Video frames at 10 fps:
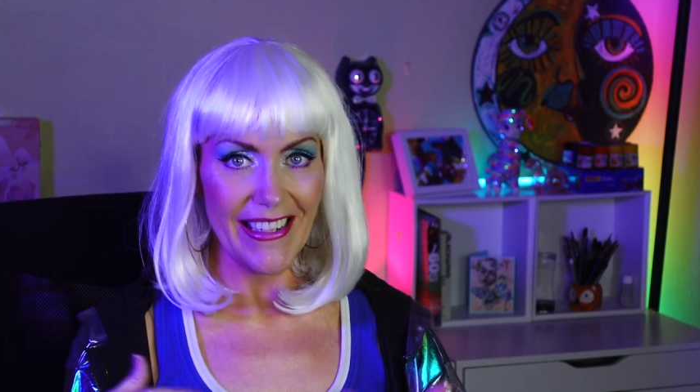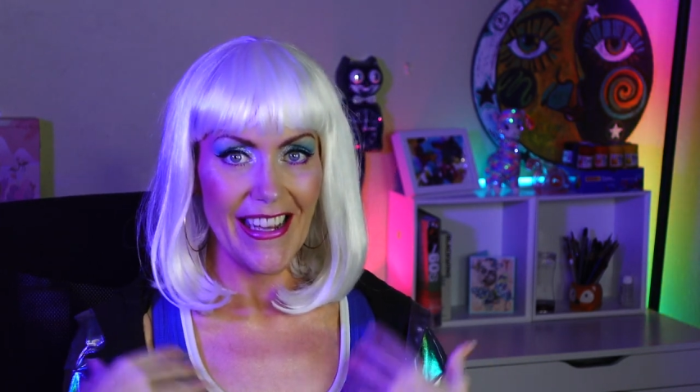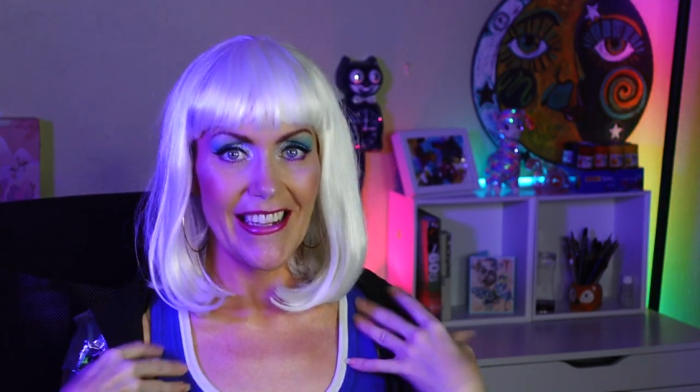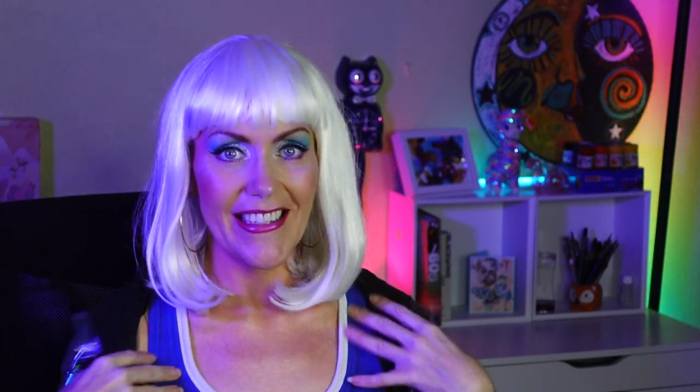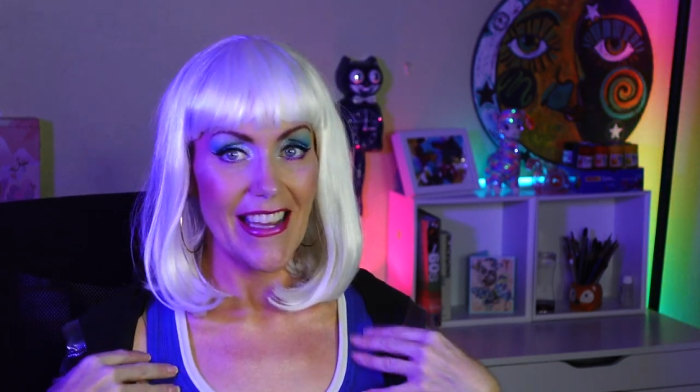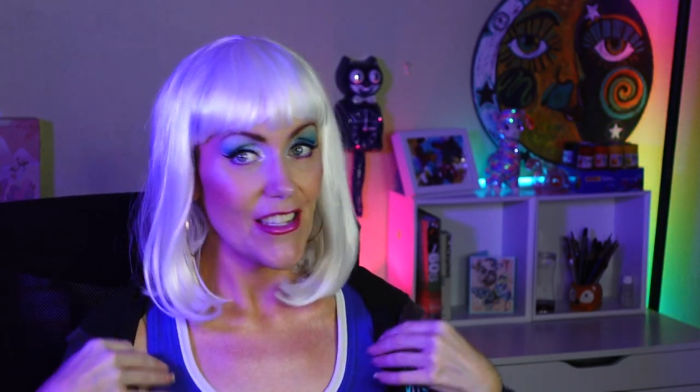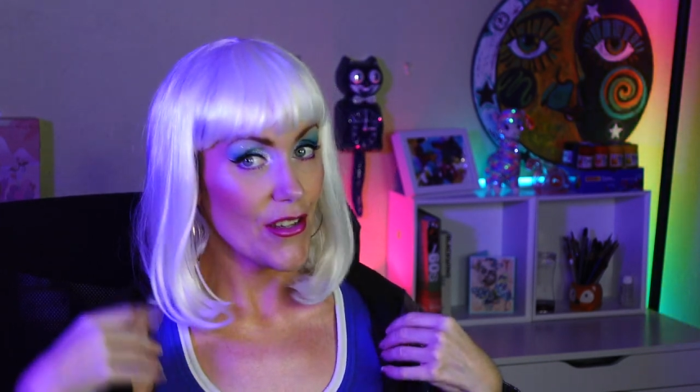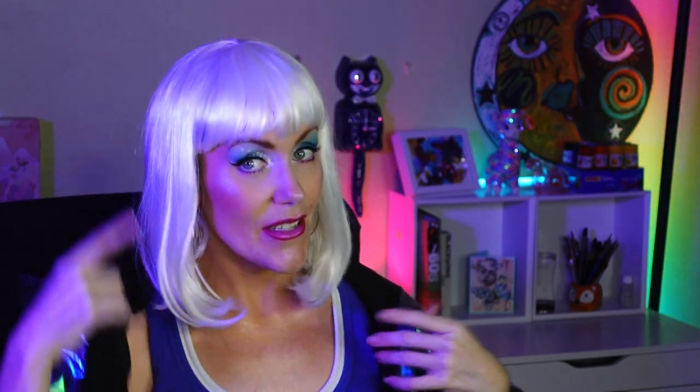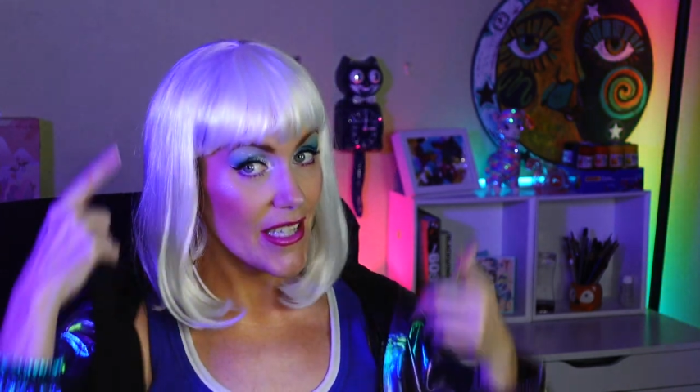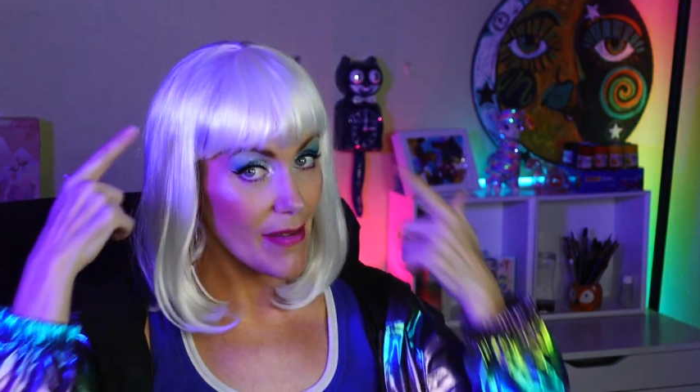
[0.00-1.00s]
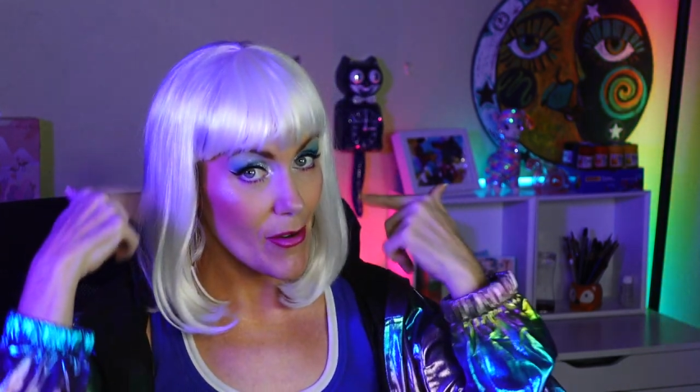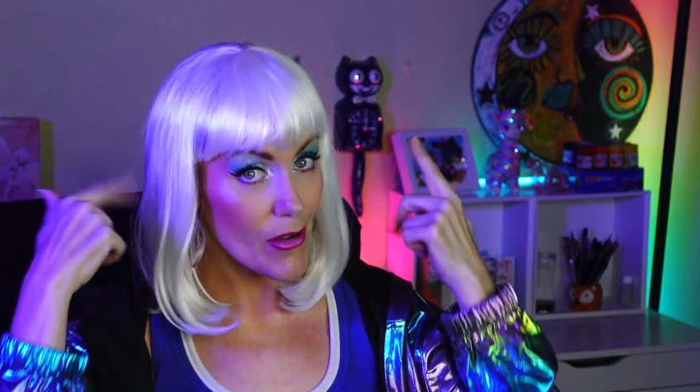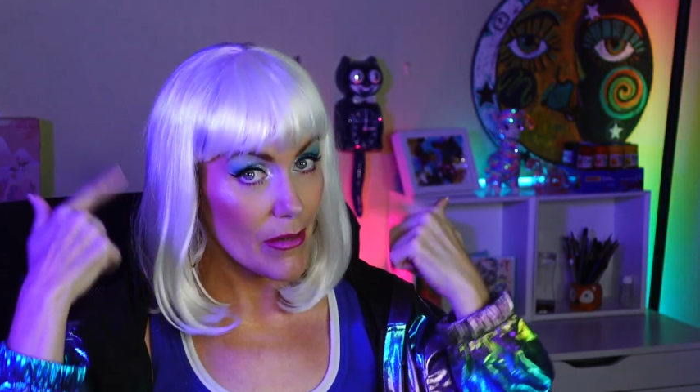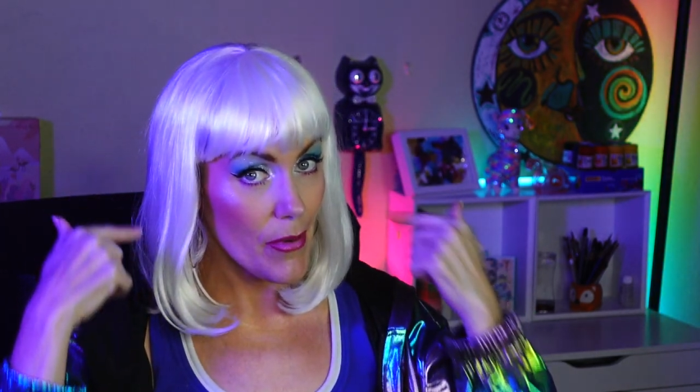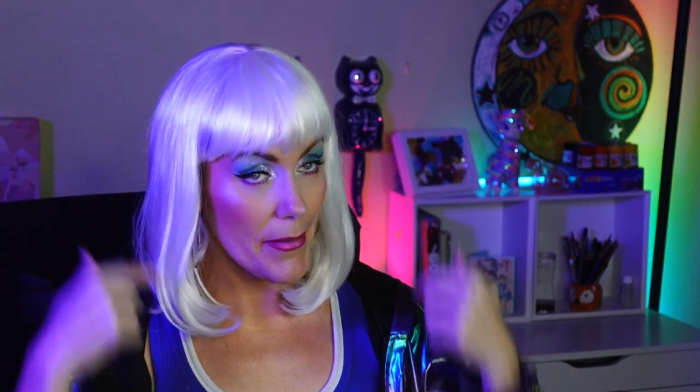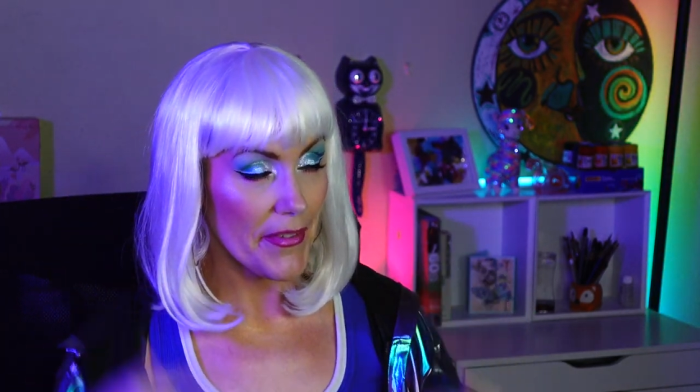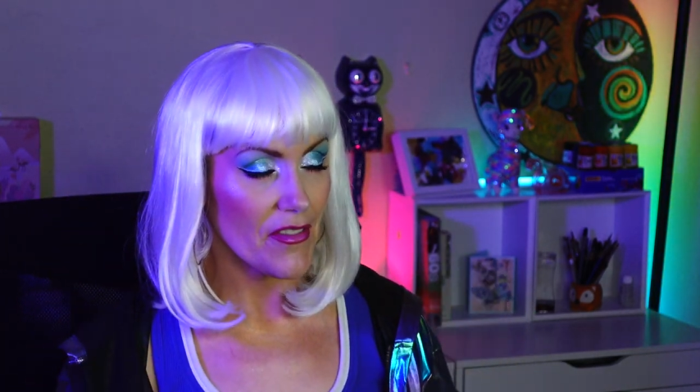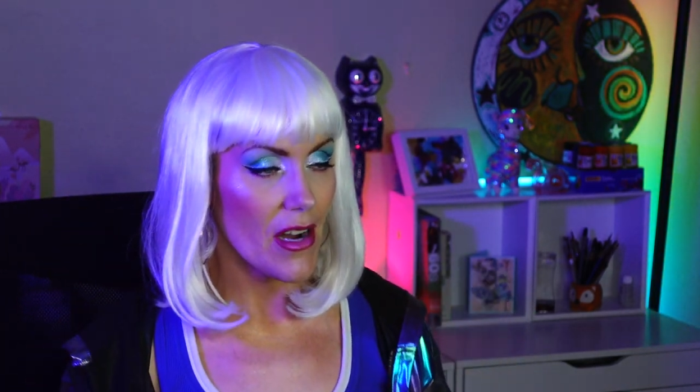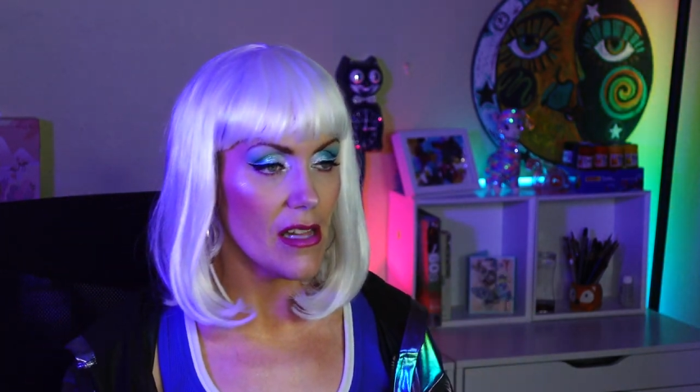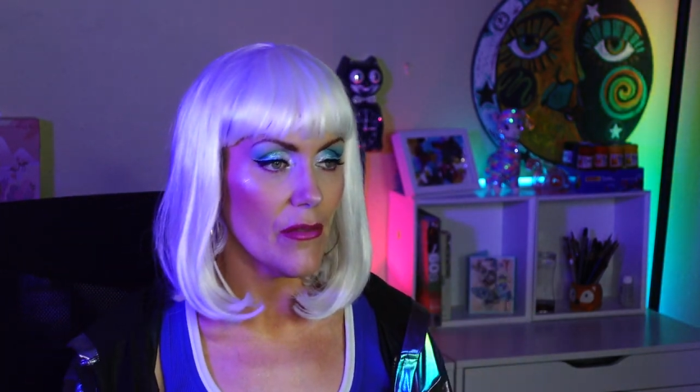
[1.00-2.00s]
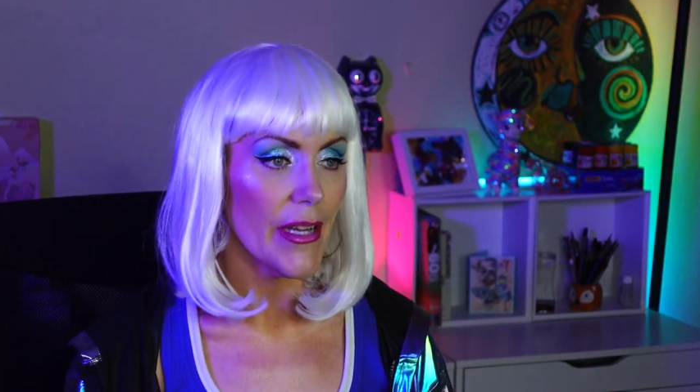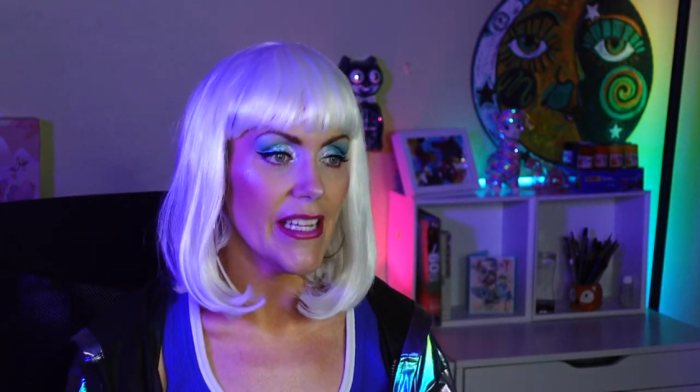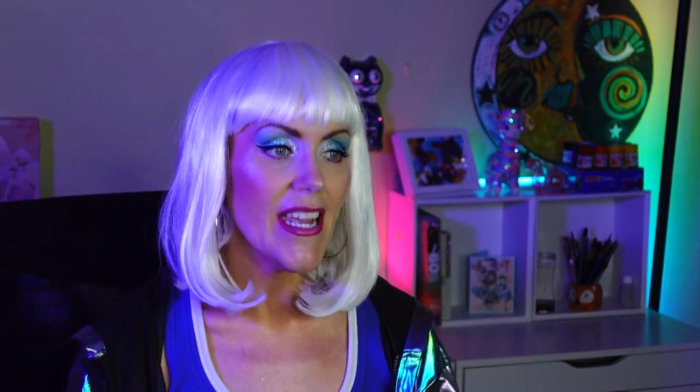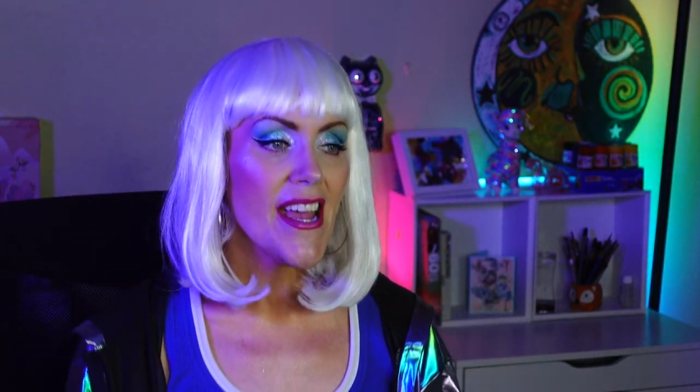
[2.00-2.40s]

And as you can see, I'm already prepping for Halloween.